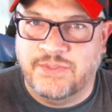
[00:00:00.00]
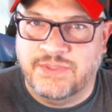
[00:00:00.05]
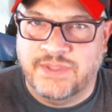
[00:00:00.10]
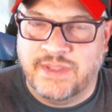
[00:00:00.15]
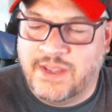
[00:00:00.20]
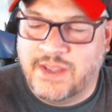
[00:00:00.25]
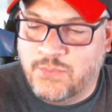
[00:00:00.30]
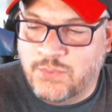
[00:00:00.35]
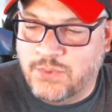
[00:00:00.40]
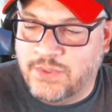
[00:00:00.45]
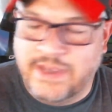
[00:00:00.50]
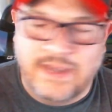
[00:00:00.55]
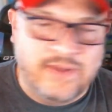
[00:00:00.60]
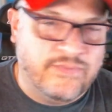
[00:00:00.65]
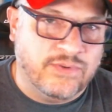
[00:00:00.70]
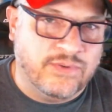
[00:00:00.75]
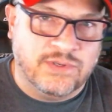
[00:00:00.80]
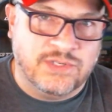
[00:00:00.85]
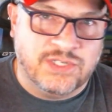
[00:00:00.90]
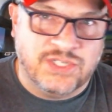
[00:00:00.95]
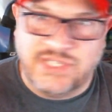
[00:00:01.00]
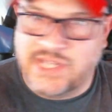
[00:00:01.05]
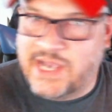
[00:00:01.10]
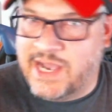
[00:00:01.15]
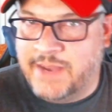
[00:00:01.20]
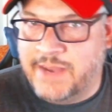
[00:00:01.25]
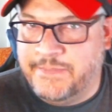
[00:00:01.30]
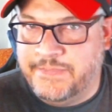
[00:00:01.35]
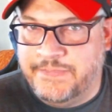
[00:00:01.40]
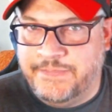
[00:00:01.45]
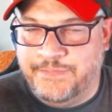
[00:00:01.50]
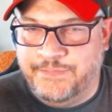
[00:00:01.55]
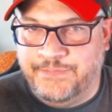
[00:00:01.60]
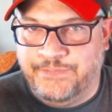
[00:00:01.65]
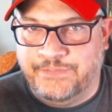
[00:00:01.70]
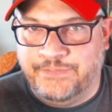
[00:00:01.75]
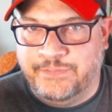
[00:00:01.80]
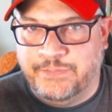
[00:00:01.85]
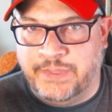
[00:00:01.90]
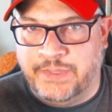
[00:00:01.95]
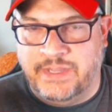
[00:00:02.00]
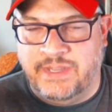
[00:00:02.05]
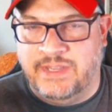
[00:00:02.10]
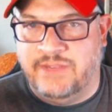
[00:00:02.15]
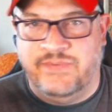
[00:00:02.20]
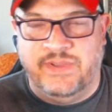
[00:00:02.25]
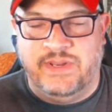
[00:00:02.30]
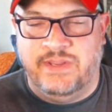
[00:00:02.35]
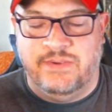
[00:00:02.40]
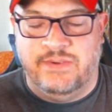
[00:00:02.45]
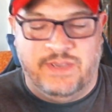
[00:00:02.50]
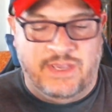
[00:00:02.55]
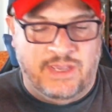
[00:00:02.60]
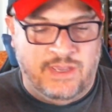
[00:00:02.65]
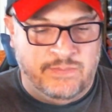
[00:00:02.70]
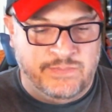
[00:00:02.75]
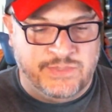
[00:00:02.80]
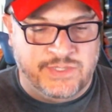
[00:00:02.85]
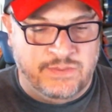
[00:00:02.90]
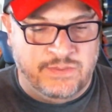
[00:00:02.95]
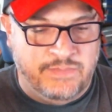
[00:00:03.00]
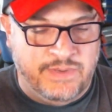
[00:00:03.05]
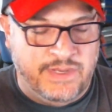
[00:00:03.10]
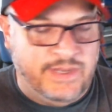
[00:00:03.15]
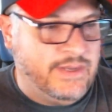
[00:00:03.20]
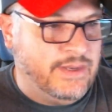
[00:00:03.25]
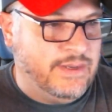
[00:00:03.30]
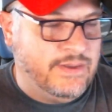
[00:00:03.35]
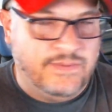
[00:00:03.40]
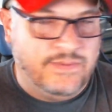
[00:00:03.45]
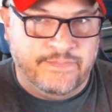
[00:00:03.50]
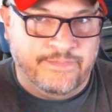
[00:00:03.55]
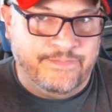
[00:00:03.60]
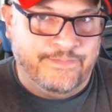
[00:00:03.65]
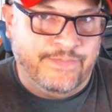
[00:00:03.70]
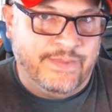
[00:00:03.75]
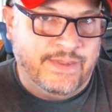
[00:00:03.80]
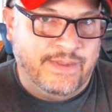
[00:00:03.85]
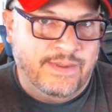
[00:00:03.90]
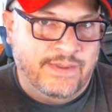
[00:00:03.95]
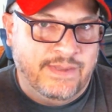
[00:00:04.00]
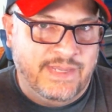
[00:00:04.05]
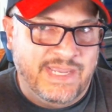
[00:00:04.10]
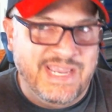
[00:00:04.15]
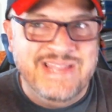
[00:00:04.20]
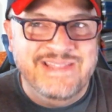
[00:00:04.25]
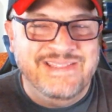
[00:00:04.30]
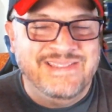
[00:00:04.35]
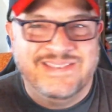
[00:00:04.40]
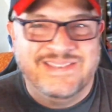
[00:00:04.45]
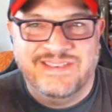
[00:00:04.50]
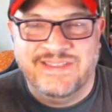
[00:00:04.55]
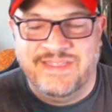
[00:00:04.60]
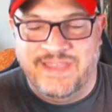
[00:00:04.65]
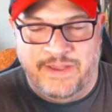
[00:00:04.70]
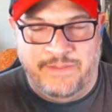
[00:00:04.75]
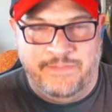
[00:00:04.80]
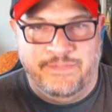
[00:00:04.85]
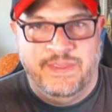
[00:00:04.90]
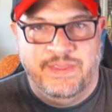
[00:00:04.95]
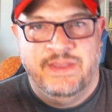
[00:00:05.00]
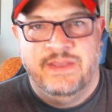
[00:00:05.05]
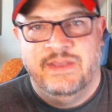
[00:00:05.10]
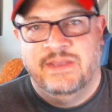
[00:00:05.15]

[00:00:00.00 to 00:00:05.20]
that I will ever stop playing video games and being into them.